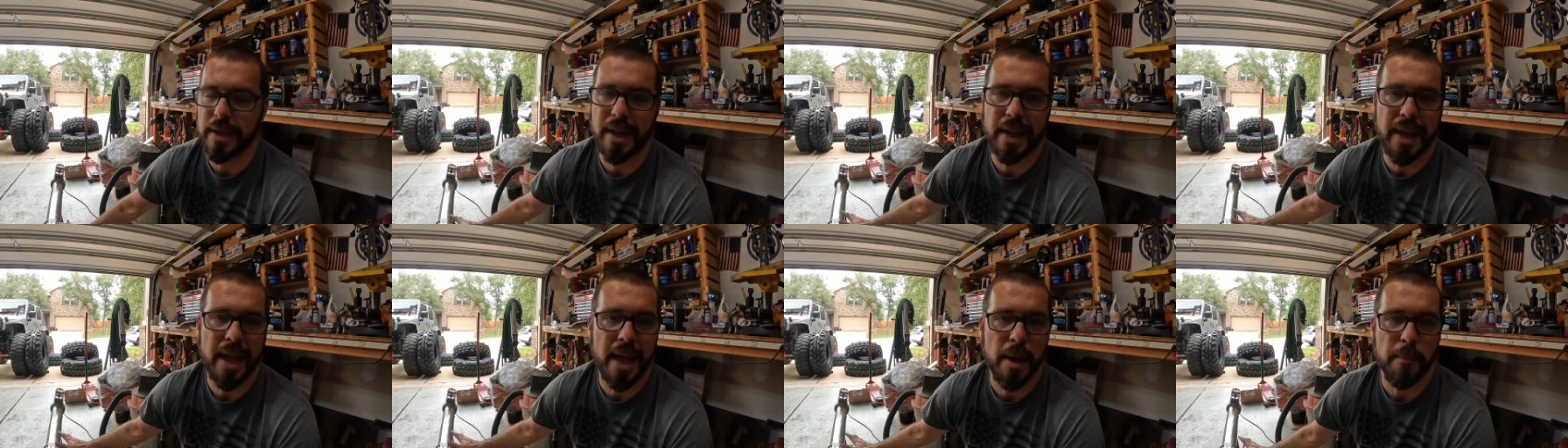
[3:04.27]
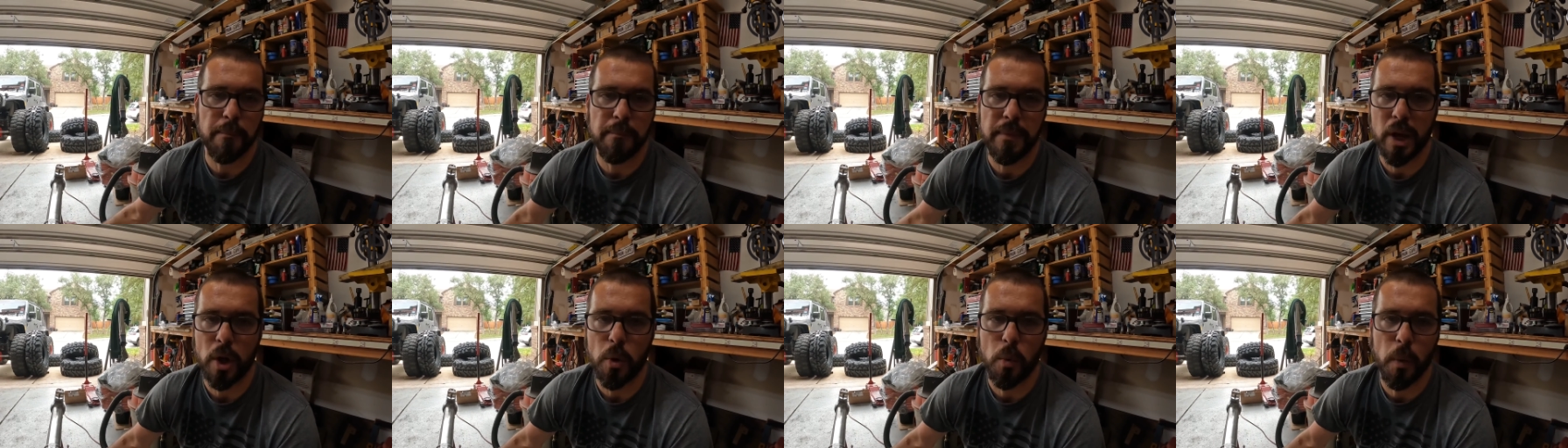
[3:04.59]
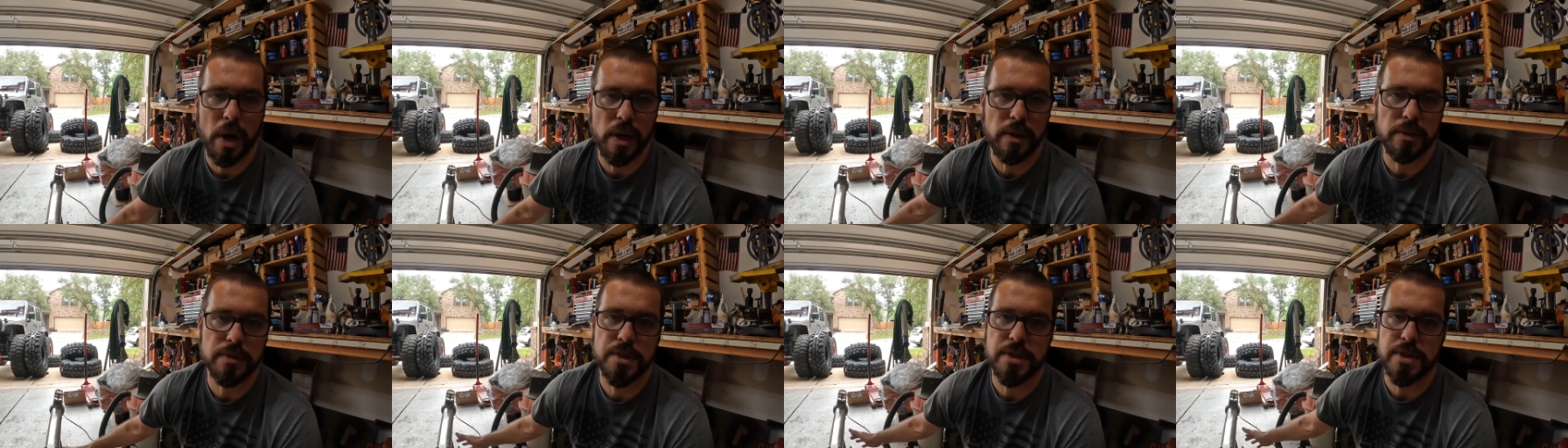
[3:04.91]
You can't MIG
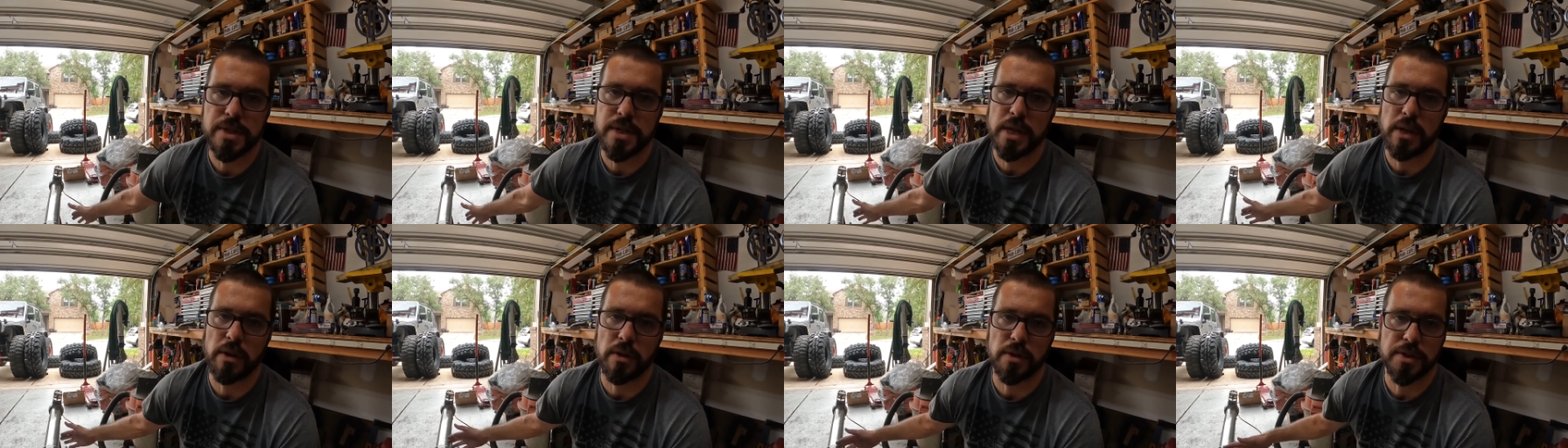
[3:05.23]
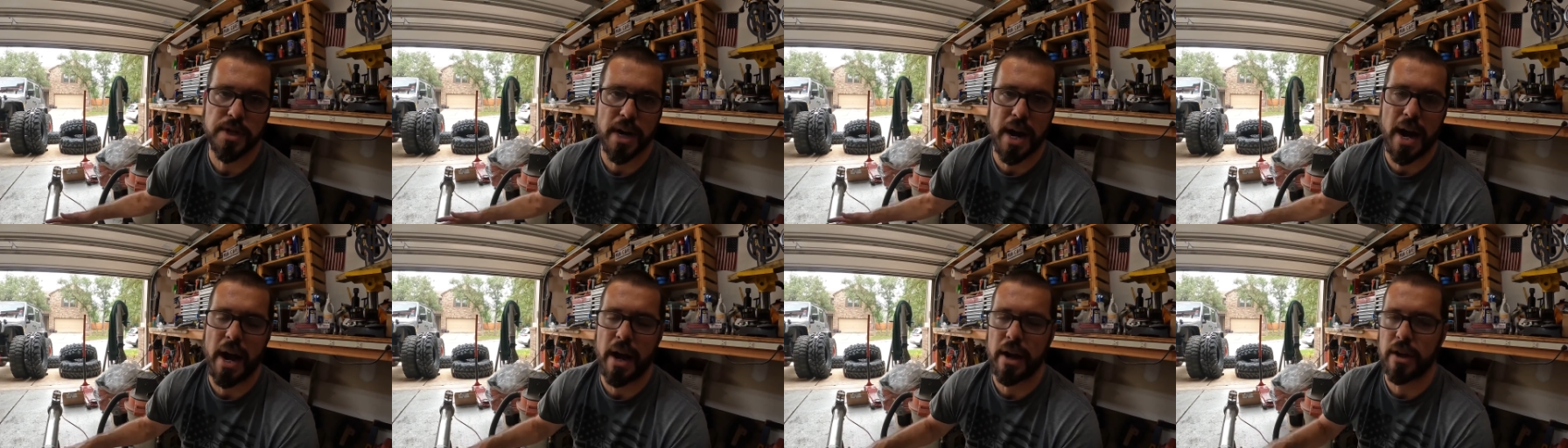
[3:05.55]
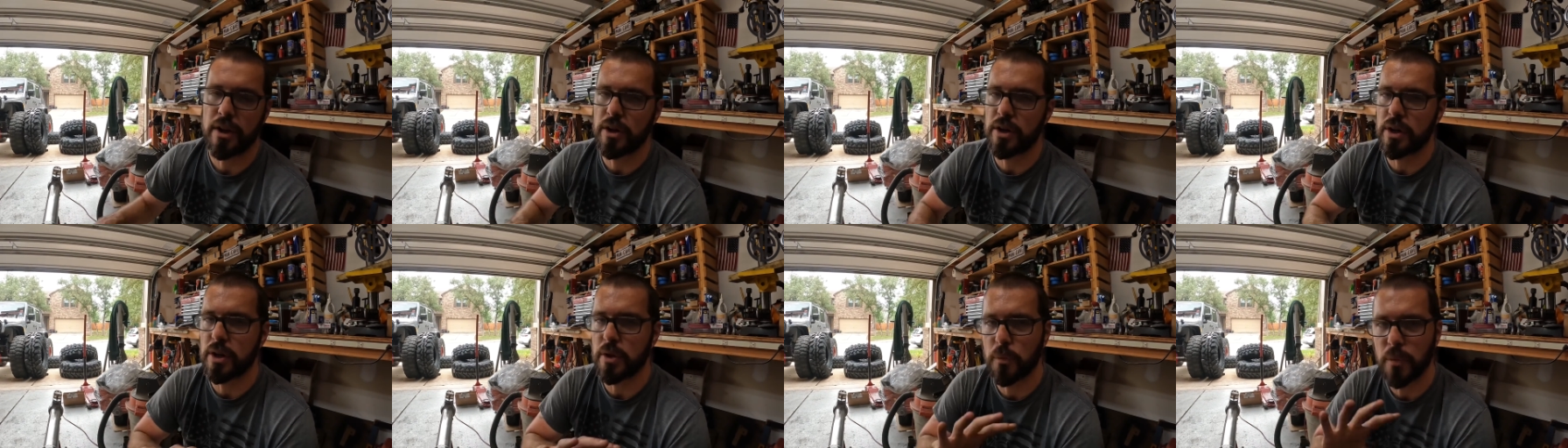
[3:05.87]
weld steel to
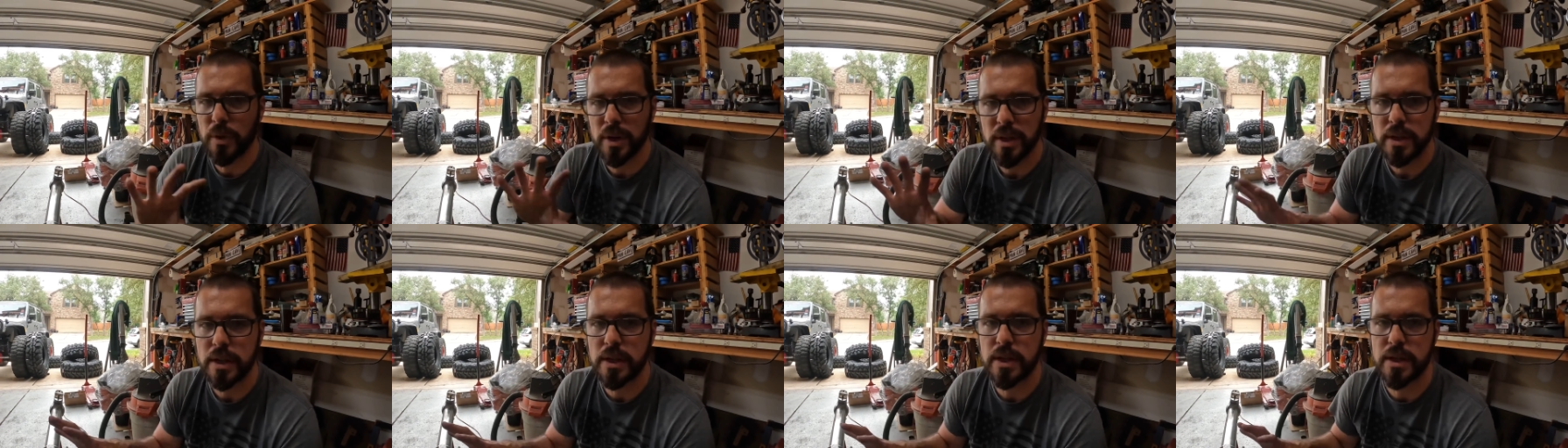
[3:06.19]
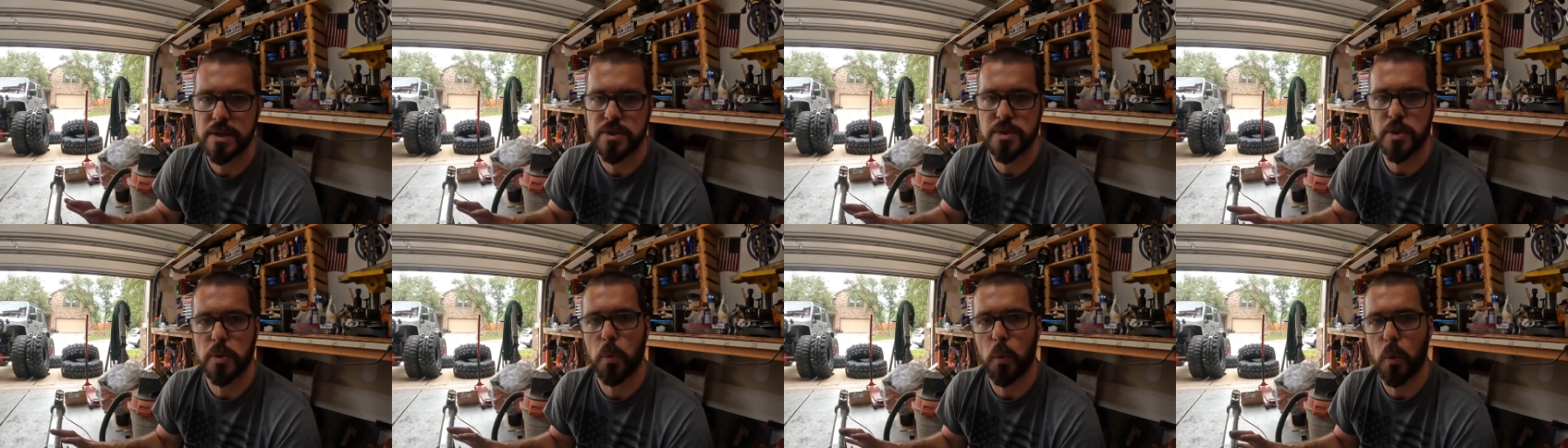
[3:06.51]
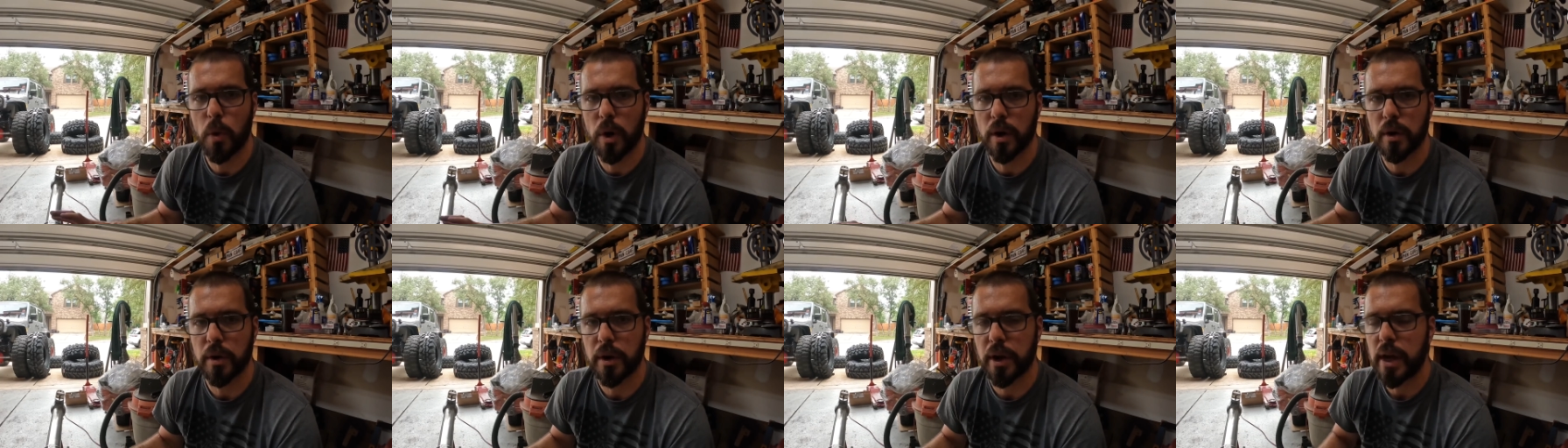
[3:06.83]
iron. It really doesn't
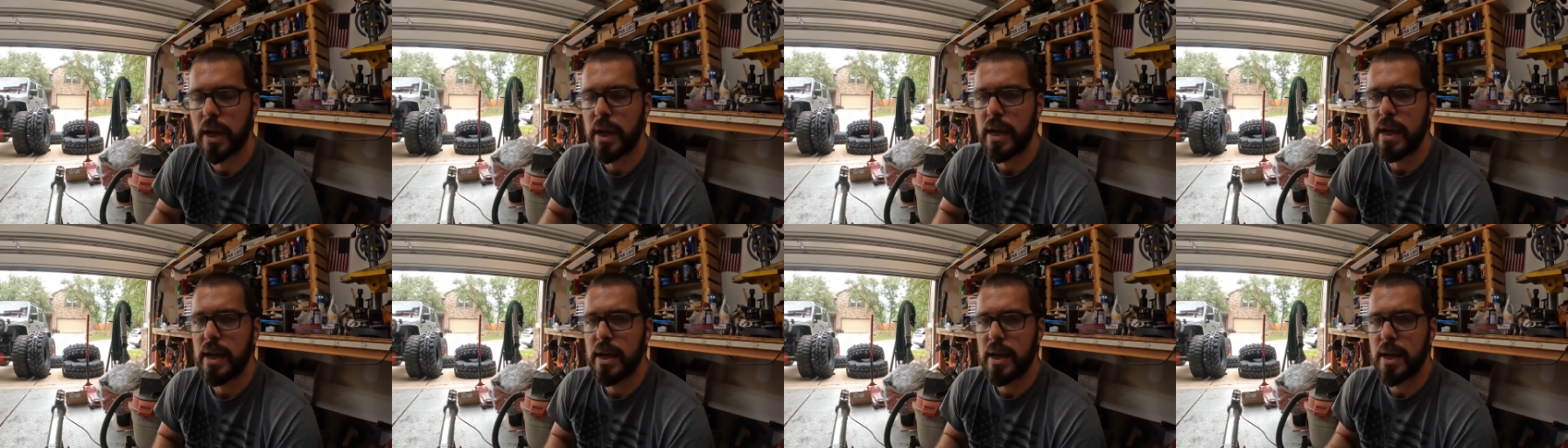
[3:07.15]
work.